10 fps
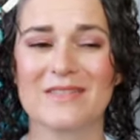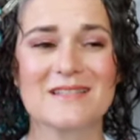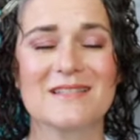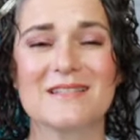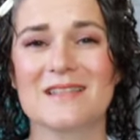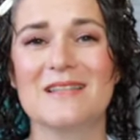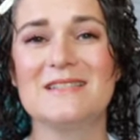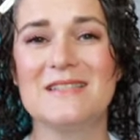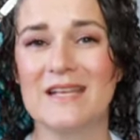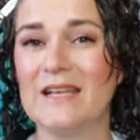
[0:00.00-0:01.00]
this is the
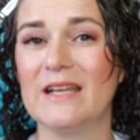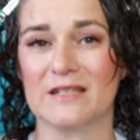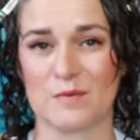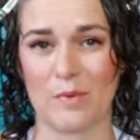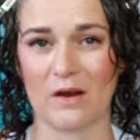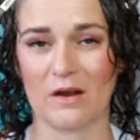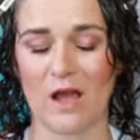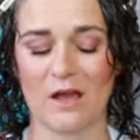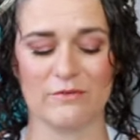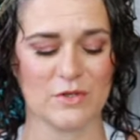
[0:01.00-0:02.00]
tedious part
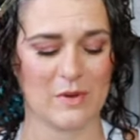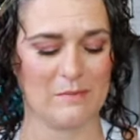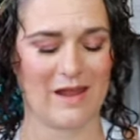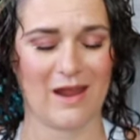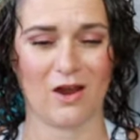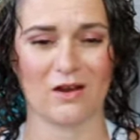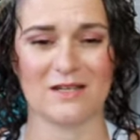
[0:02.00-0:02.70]
of doing my hair.